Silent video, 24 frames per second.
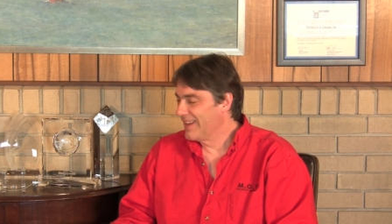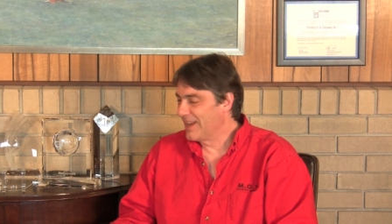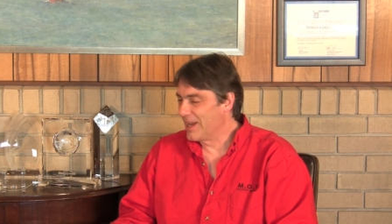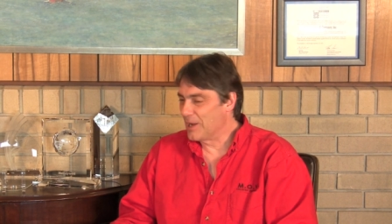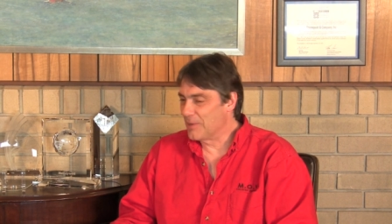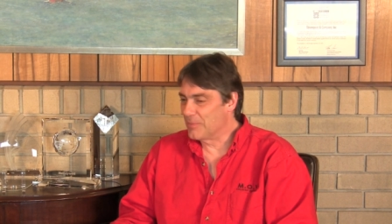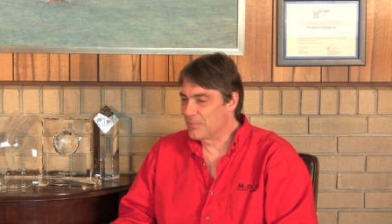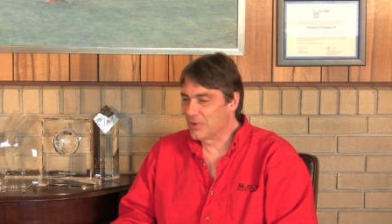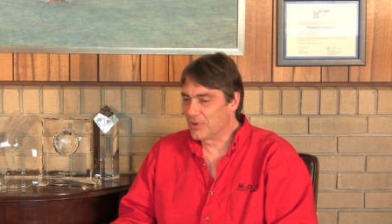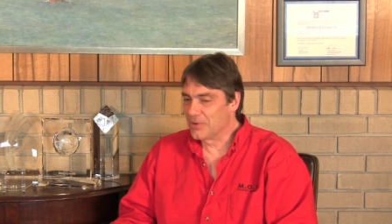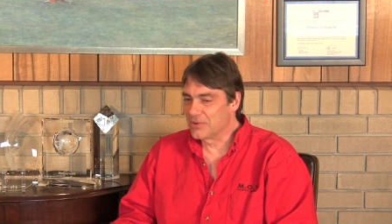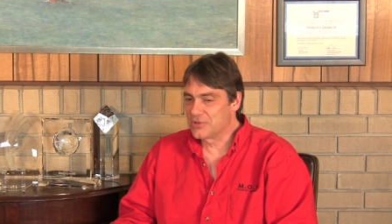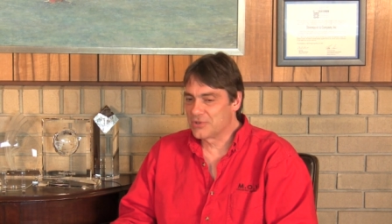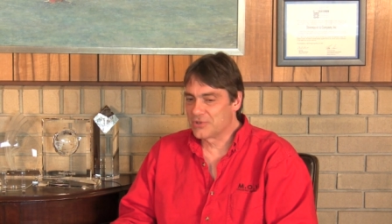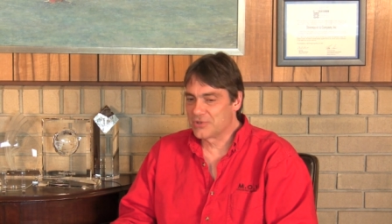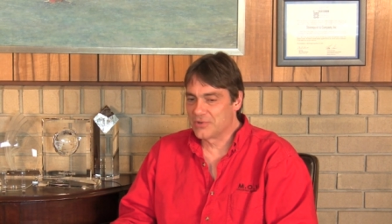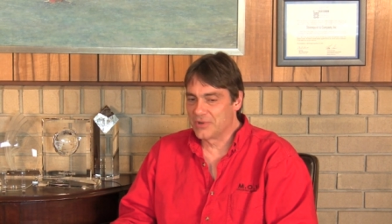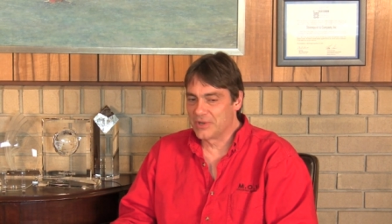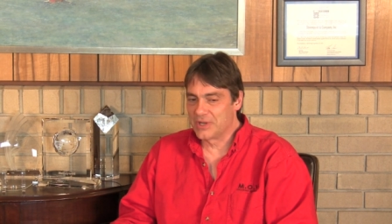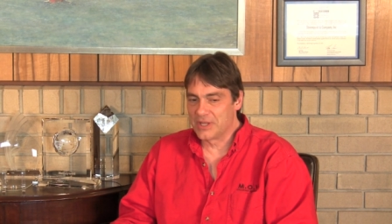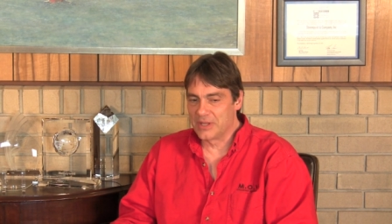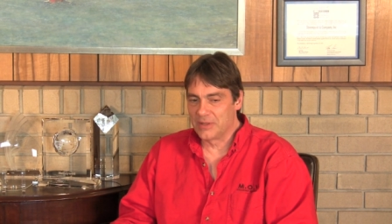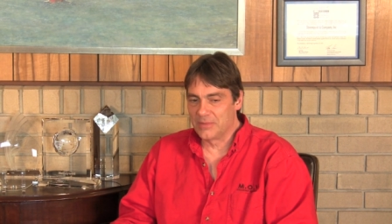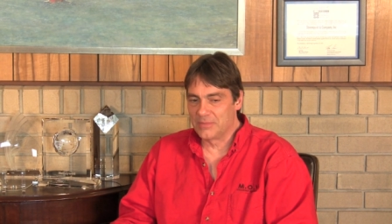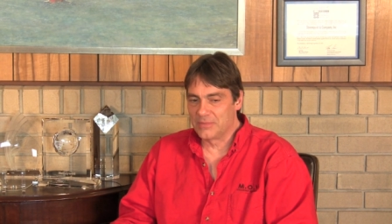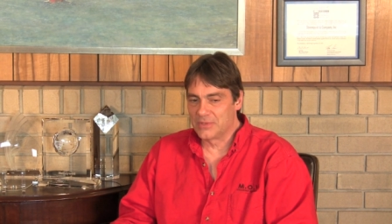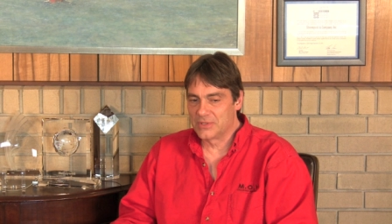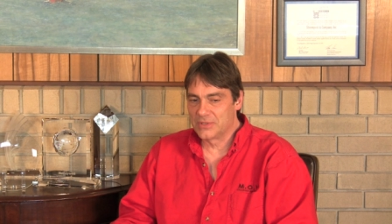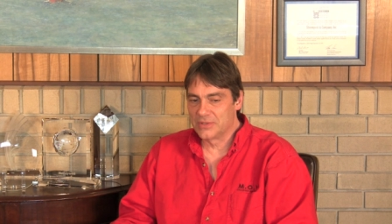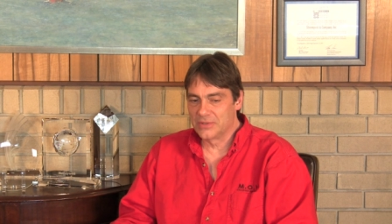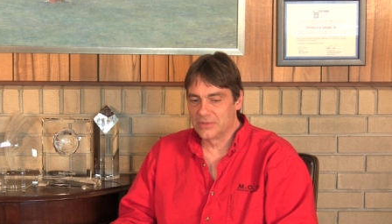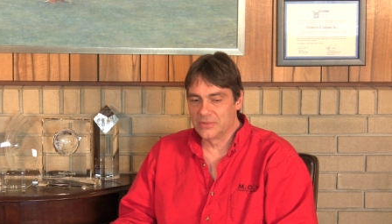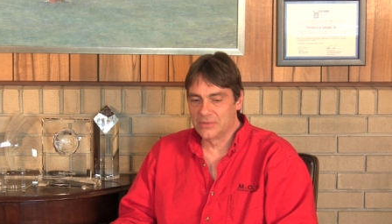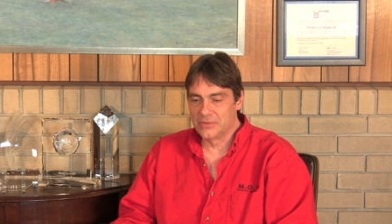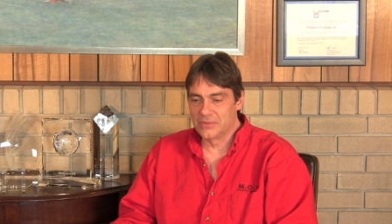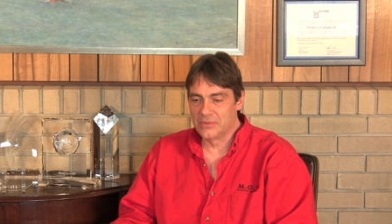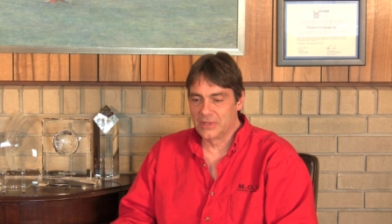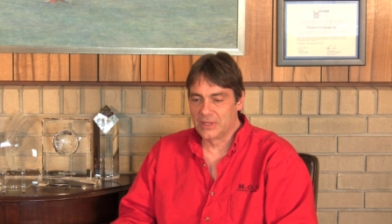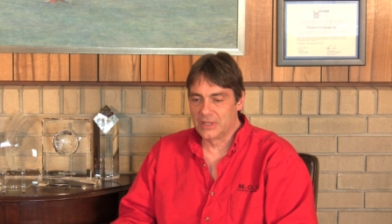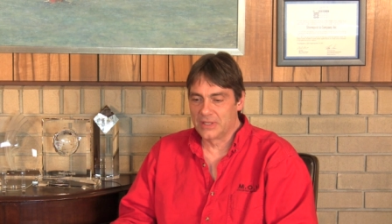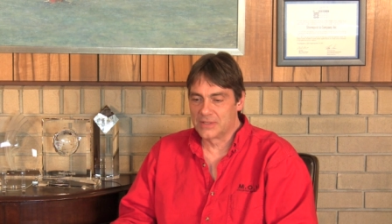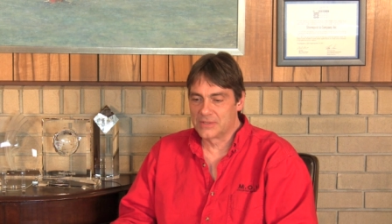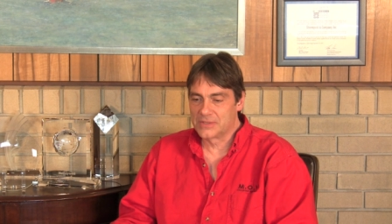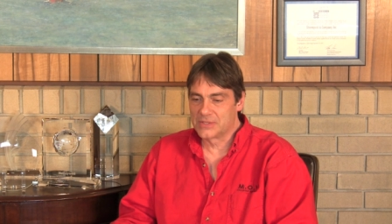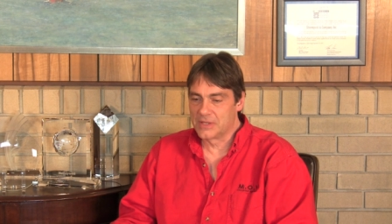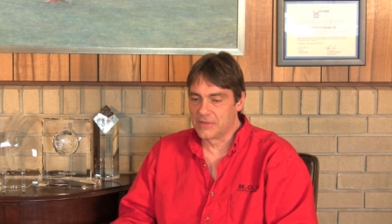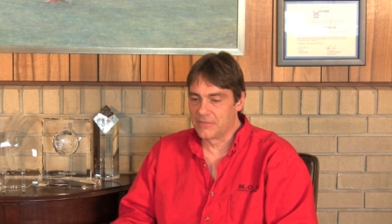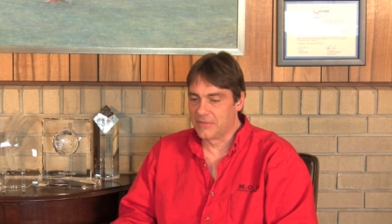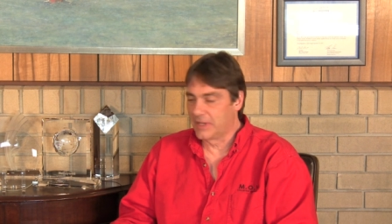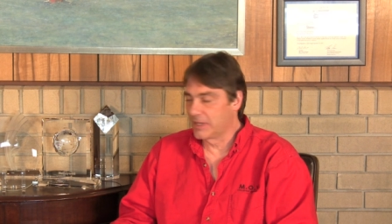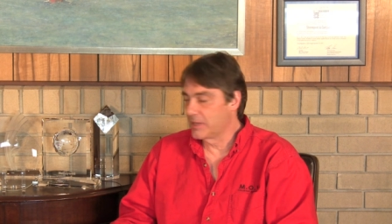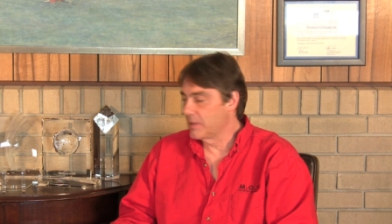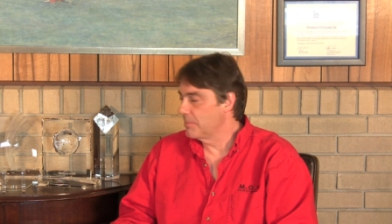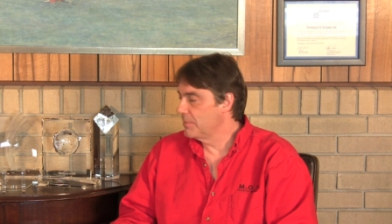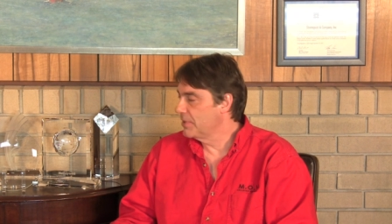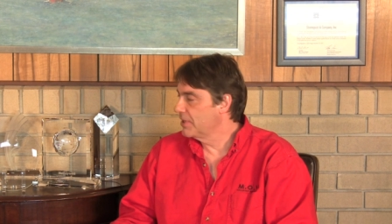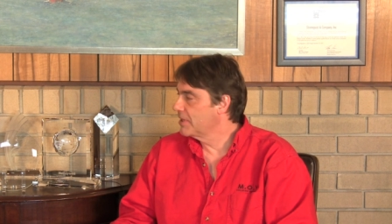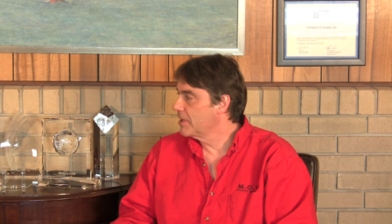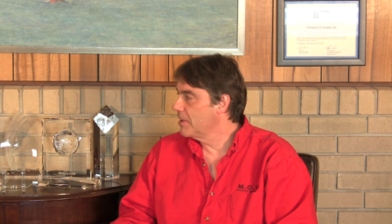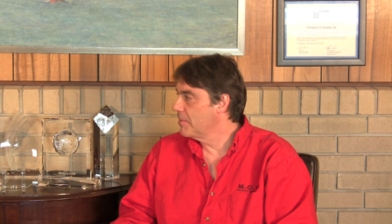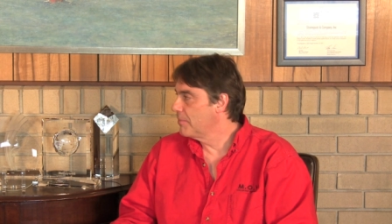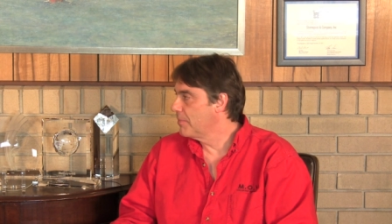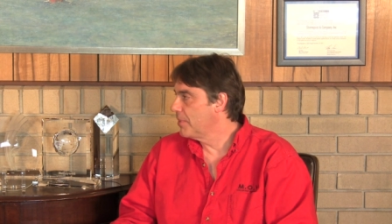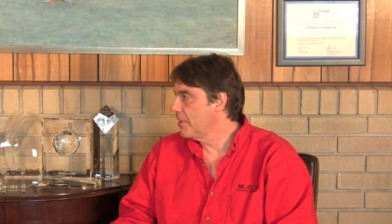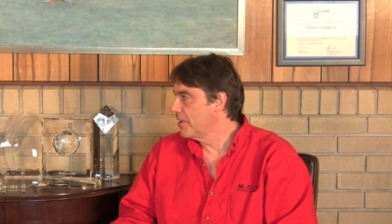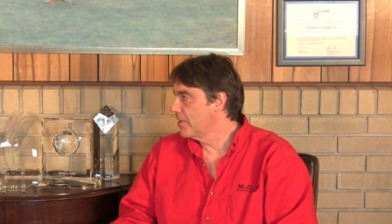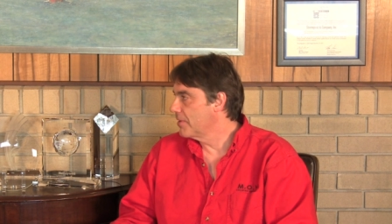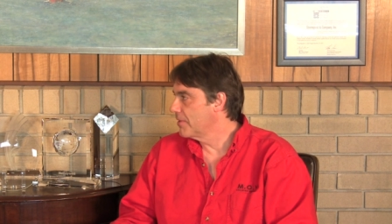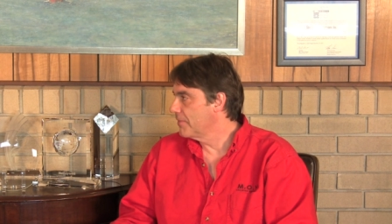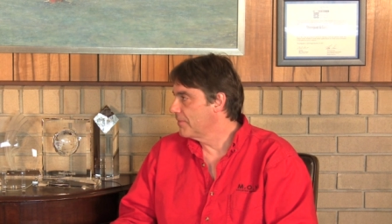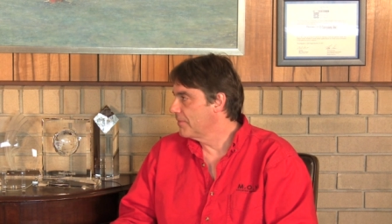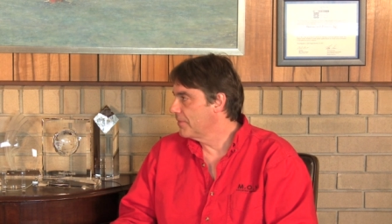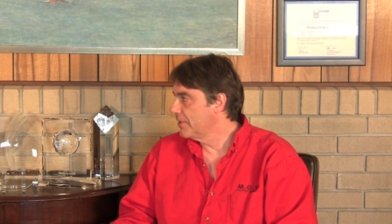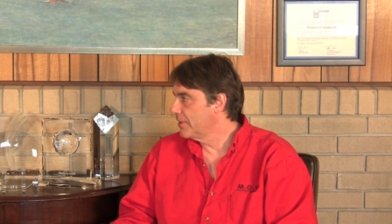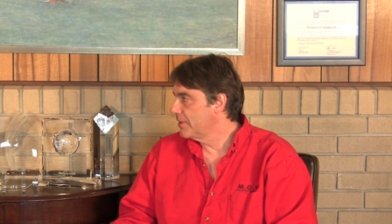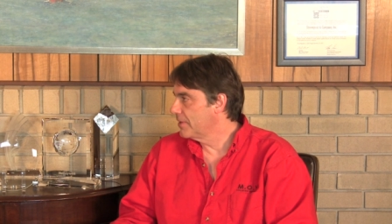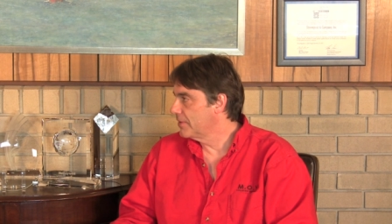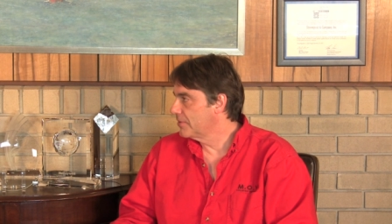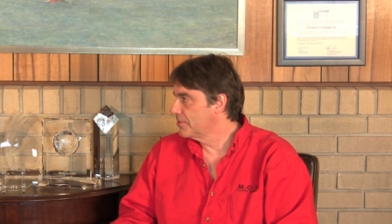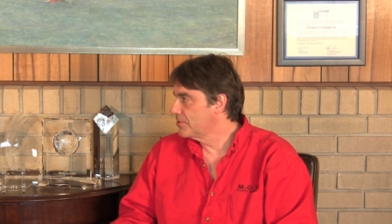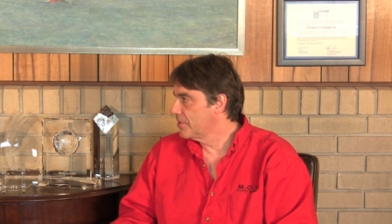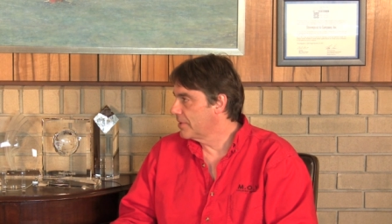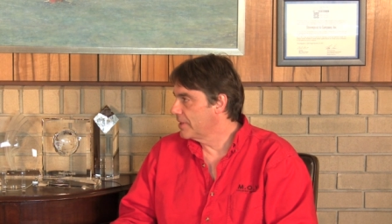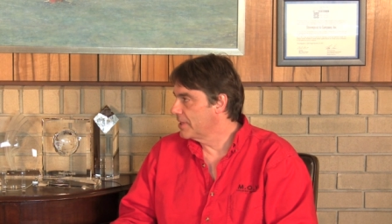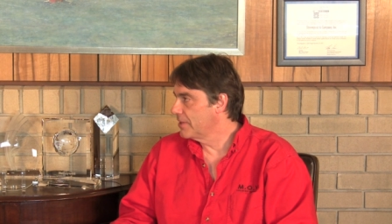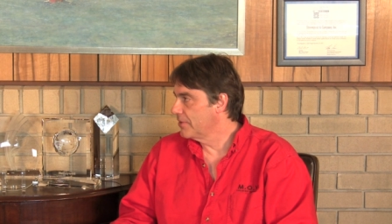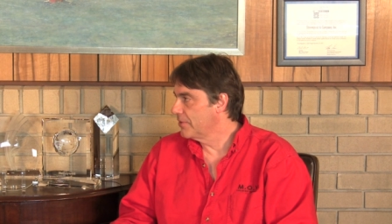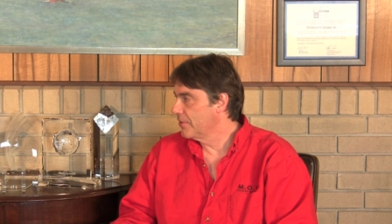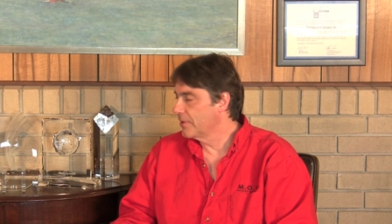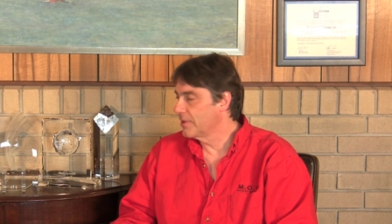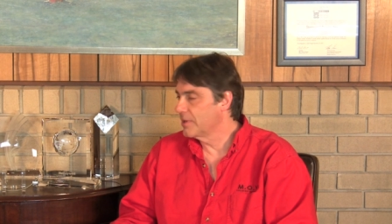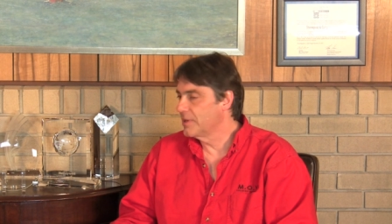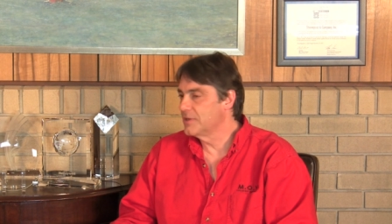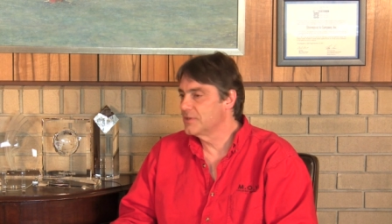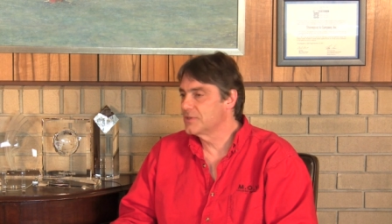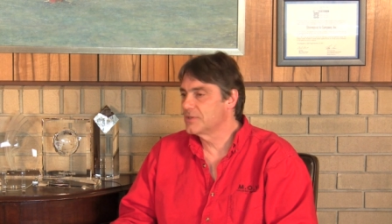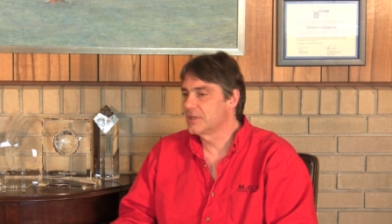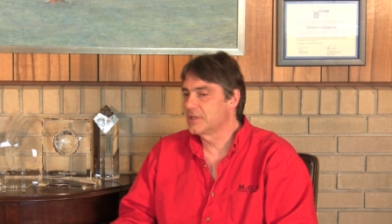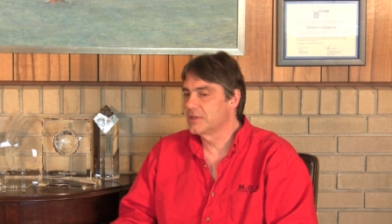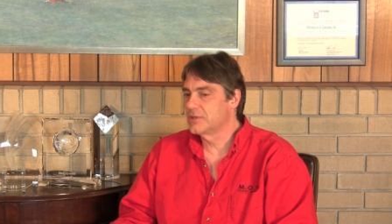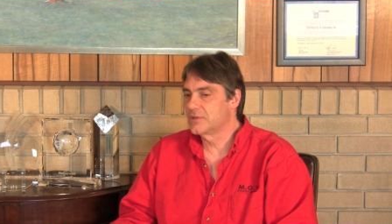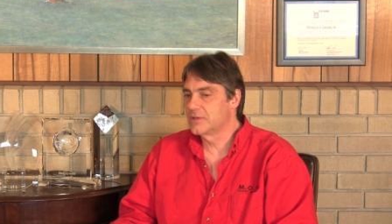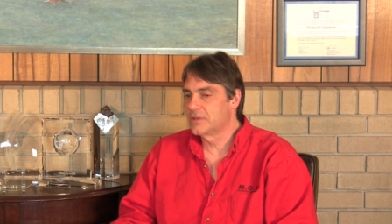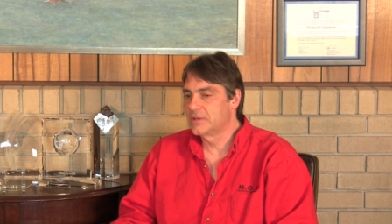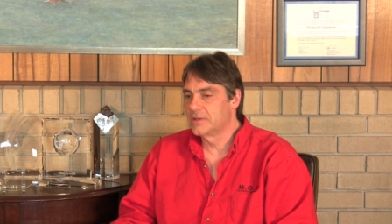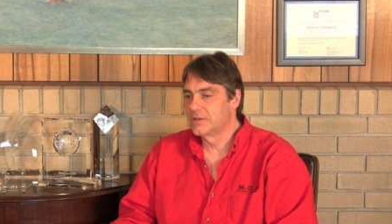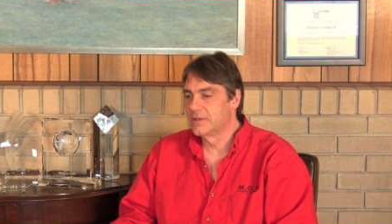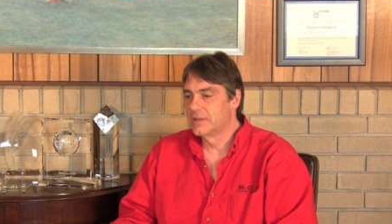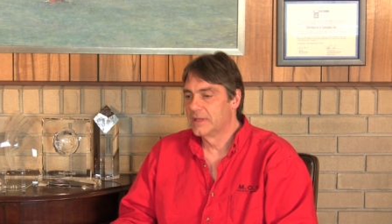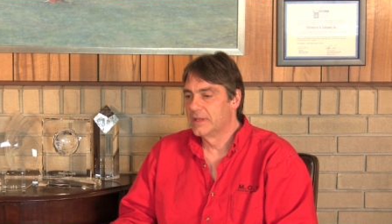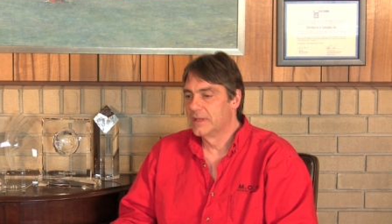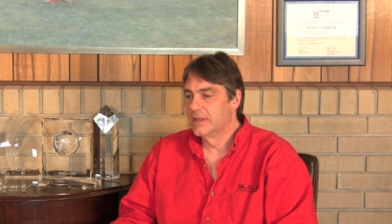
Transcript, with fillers: I approached Tridium to see if I could become part of their training organization.